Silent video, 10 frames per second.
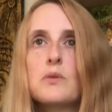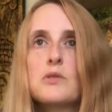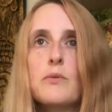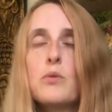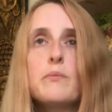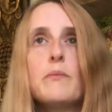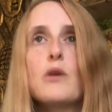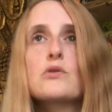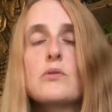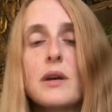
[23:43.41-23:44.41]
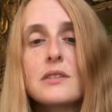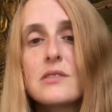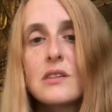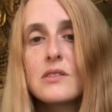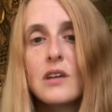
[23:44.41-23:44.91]
which most of the
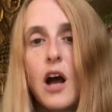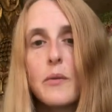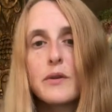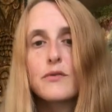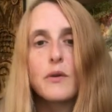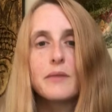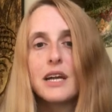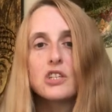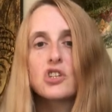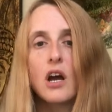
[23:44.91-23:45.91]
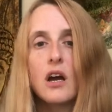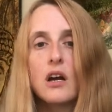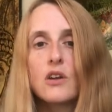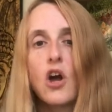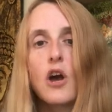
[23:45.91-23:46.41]
medicines are coming from nature
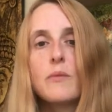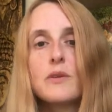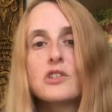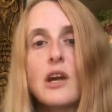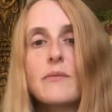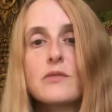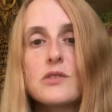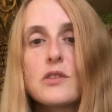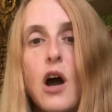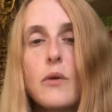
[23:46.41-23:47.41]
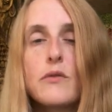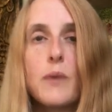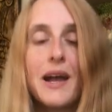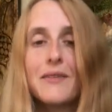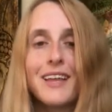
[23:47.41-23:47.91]
and herb in general to start with.
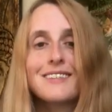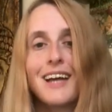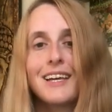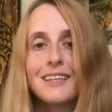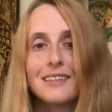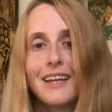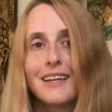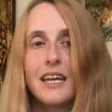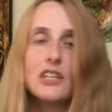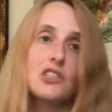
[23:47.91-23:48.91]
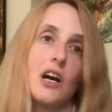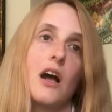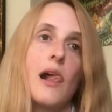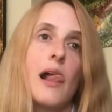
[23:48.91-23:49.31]
Where are they taking that nature